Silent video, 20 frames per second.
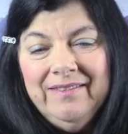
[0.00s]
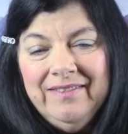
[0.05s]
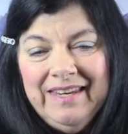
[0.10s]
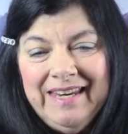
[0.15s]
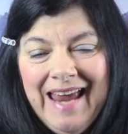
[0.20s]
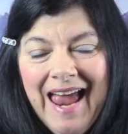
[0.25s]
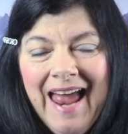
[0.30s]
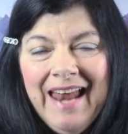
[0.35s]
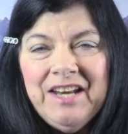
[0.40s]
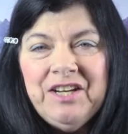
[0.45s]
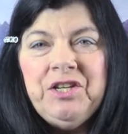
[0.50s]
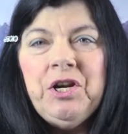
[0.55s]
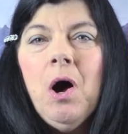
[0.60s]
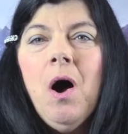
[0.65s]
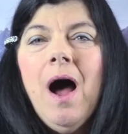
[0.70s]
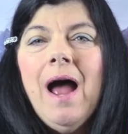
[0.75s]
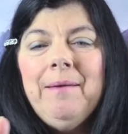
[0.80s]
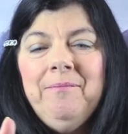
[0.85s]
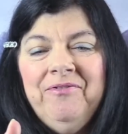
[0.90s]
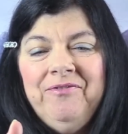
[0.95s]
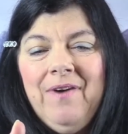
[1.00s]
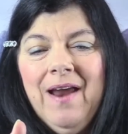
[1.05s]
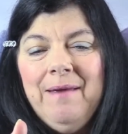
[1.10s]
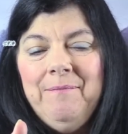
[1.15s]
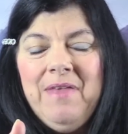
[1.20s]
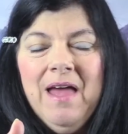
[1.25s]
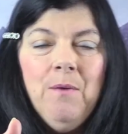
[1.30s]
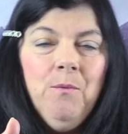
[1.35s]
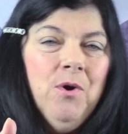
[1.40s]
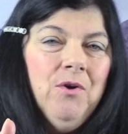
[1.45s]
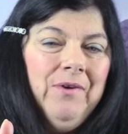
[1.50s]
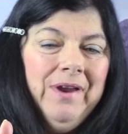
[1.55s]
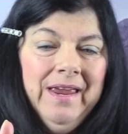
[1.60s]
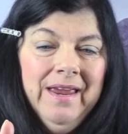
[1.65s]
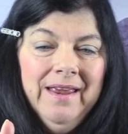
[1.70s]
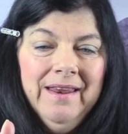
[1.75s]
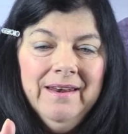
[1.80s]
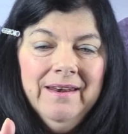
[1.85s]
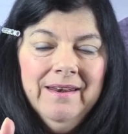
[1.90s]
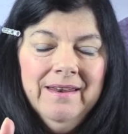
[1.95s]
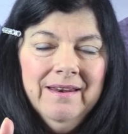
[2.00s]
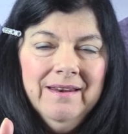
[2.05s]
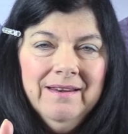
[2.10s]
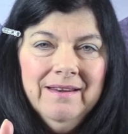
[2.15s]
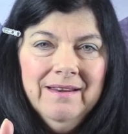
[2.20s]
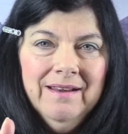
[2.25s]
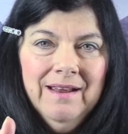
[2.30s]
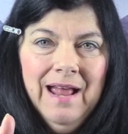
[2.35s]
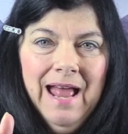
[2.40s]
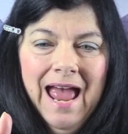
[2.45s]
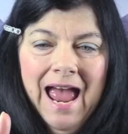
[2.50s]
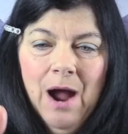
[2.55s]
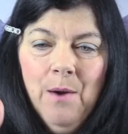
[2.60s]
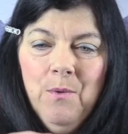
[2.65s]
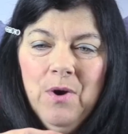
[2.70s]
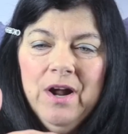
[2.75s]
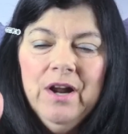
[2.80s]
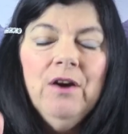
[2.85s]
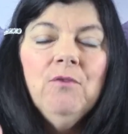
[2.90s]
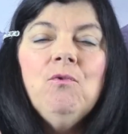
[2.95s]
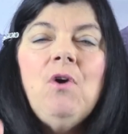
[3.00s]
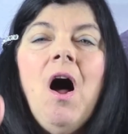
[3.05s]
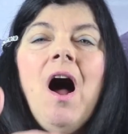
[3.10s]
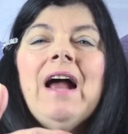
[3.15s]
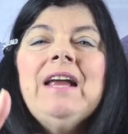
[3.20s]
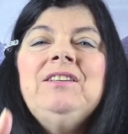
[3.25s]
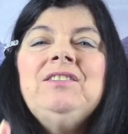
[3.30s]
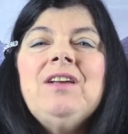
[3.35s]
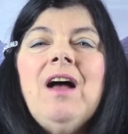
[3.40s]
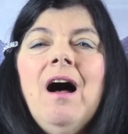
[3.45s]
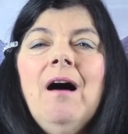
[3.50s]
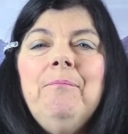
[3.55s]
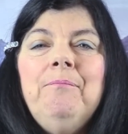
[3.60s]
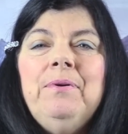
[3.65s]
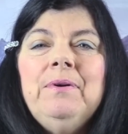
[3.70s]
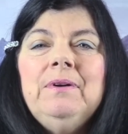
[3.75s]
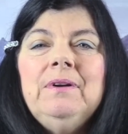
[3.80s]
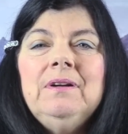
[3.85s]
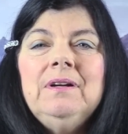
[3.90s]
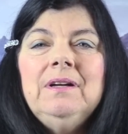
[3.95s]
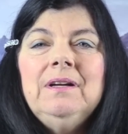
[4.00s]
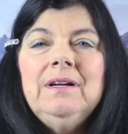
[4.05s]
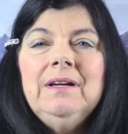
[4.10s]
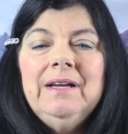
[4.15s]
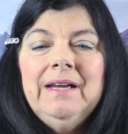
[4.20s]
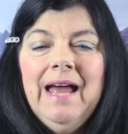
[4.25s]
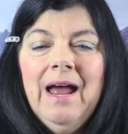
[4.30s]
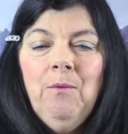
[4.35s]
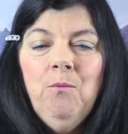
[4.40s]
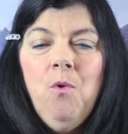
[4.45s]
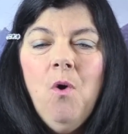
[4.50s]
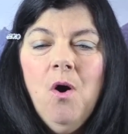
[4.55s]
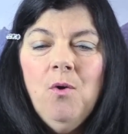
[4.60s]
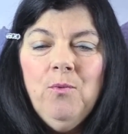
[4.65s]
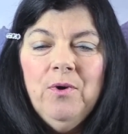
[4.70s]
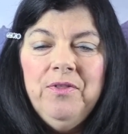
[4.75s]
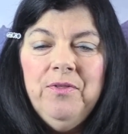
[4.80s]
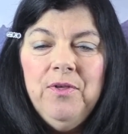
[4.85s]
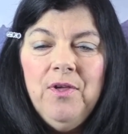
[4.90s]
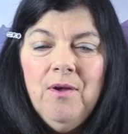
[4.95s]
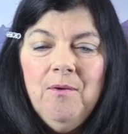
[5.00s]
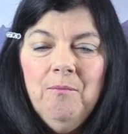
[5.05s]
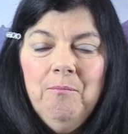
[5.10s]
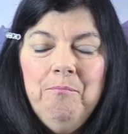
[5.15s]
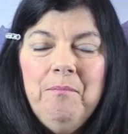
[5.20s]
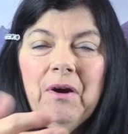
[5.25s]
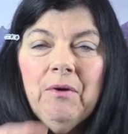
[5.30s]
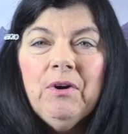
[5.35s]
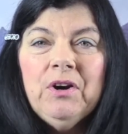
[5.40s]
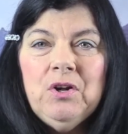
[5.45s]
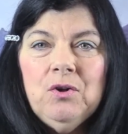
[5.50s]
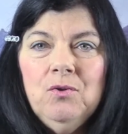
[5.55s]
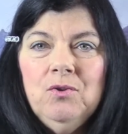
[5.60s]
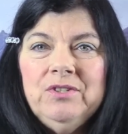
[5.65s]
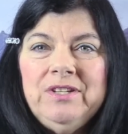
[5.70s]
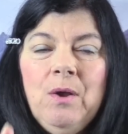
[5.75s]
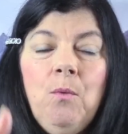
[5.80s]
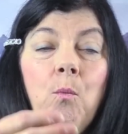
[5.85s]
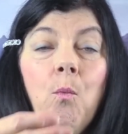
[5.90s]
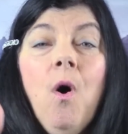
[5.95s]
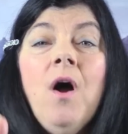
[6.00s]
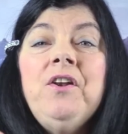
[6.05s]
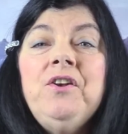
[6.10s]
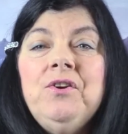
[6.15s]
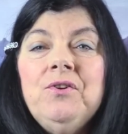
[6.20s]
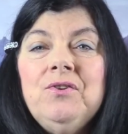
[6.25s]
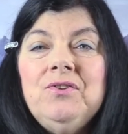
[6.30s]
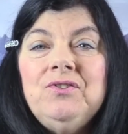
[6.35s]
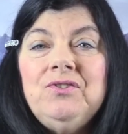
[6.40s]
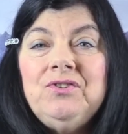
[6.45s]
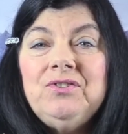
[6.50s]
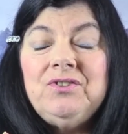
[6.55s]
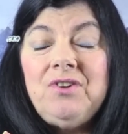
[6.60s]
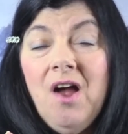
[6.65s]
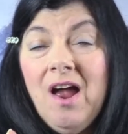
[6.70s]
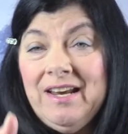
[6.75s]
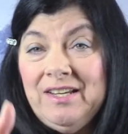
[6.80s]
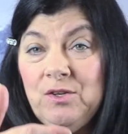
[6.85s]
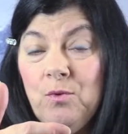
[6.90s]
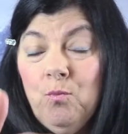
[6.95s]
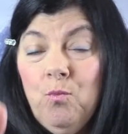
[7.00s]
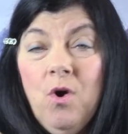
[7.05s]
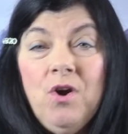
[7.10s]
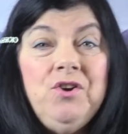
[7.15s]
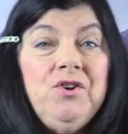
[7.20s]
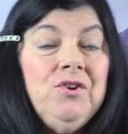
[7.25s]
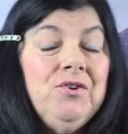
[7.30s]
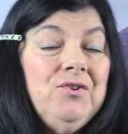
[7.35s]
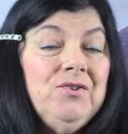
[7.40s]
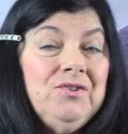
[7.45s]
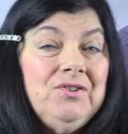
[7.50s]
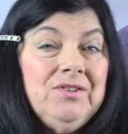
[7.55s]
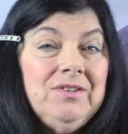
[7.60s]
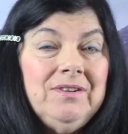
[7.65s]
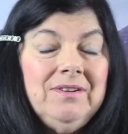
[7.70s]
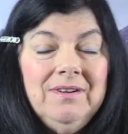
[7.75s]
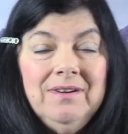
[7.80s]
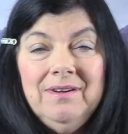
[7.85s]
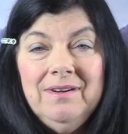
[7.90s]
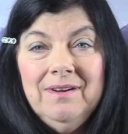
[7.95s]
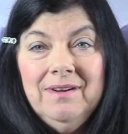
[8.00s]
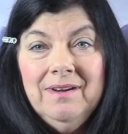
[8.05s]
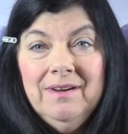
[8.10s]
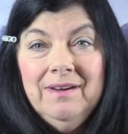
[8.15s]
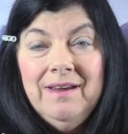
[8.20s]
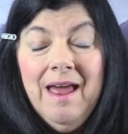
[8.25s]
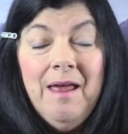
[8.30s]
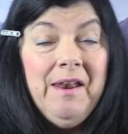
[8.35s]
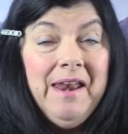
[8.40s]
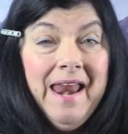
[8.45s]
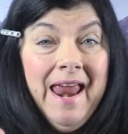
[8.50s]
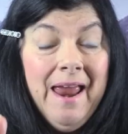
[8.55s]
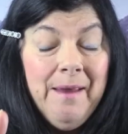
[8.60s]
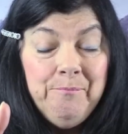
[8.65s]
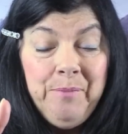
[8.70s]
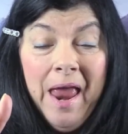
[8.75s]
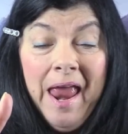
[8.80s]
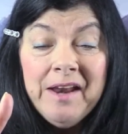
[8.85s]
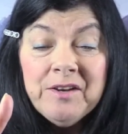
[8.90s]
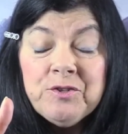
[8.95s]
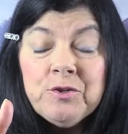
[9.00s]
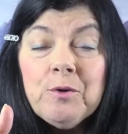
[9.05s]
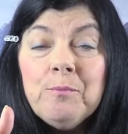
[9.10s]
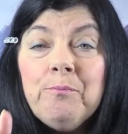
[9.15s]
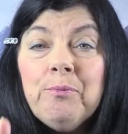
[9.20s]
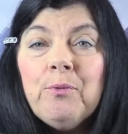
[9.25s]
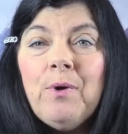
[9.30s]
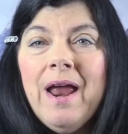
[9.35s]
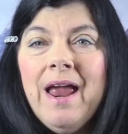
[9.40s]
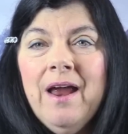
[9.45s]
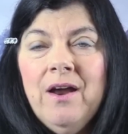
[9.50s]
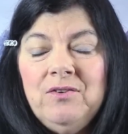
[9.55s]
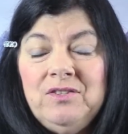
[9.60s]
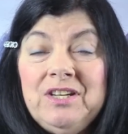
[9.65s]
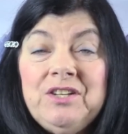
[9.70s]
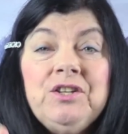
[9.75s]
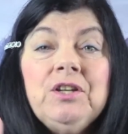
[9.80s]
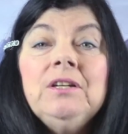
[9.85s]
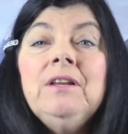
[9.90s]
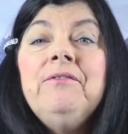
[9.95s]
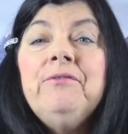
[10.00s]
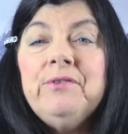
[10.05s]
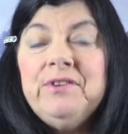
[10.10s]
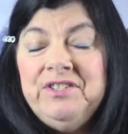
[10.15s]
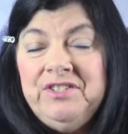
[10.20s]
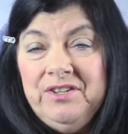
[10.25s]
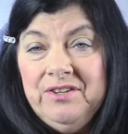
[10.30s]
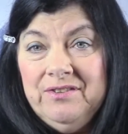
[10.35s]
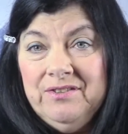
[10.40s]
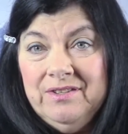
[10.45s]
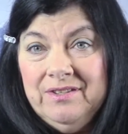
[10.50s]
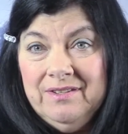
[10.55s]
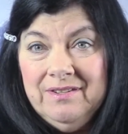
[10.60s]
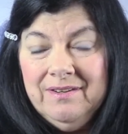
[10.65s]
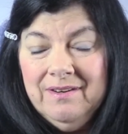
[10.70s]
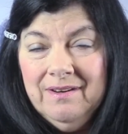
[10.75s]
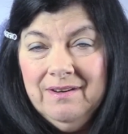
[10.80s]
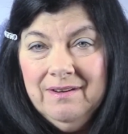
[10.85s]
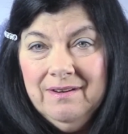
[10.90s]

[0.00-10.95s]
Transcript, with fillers: The end time frame that we're in, how we're going to rise up and walk with miracles and wonders, signs and wonders, and answered prayers and deliverances,